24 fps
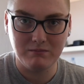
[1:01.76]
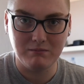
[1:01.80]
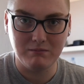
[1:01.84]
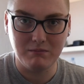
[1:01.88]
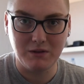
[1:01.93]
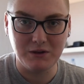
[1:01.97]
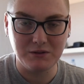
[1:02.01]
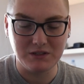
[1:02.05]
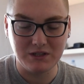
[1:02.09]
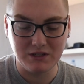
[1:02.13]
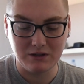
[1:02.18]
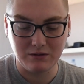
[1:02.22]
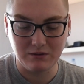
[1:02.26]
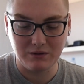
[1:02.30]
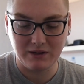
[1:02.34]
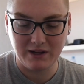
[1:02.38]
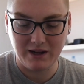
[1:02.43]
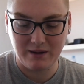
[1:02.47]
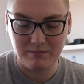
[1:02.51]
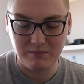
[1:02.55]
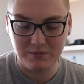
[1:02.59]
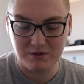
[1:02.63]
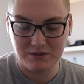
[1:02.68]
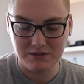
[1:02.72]
most Nikon
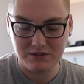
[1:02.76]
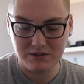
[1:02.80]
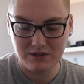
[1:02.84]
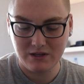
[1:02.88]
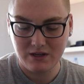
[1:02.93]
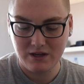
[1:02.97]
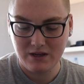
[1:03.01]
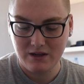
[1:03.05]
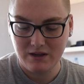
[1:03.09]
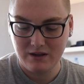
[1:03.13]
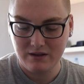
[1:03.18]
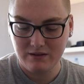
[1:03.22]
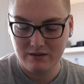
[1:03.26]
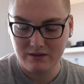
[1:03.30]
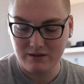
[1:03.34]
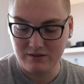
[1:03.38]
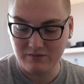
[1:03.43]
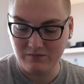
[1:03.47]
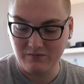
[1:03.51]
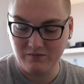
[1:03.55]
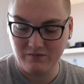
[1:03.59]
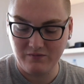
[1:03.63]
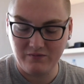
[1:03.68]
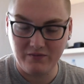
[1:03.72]
cameras,
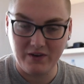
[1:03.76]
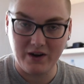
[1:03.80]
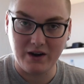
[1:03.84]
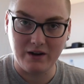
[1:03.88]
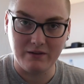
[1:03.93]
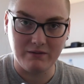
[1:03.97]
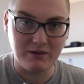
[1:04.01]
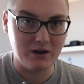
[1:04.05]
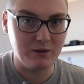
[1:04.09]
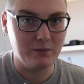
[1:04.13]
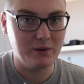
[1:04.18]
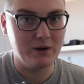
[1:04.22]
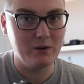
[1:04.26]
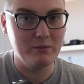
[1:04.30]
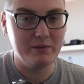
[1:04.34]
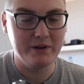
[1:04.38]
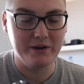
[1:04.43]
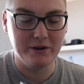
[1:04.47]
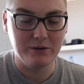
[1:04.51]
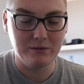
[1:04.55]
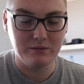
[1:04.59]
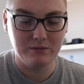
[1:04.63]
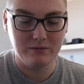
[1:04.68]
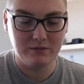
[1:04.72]
very well
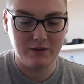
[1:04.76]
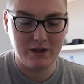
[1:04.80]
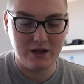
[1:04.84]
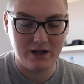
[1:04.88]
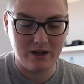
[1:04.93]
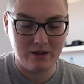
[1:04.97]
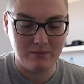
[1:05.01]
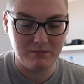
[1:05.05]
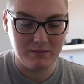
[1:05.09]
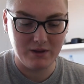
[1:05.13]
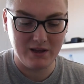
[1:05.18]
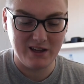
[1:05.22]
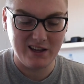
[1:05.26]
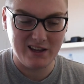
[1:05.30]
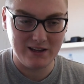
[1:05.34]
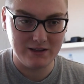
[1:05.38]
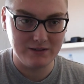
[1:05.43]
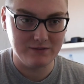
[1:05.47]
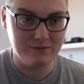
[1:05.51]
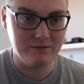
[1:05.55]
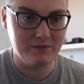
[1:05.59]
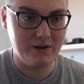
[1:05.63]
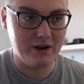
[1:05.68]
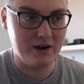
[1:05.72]
built. It
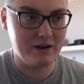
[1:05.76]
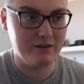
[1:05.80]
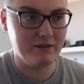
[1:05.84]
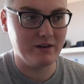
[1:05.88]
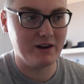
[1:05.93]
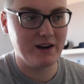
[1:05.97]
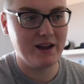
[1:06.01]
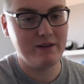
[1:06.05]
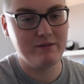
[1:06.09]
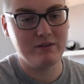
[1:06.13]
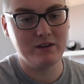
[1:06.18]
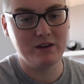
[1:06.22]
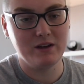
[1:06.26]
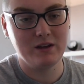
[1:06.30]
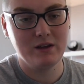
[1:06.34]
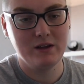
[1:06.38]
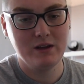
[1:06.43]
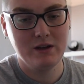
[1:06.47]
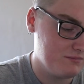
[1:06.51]
is very heavy,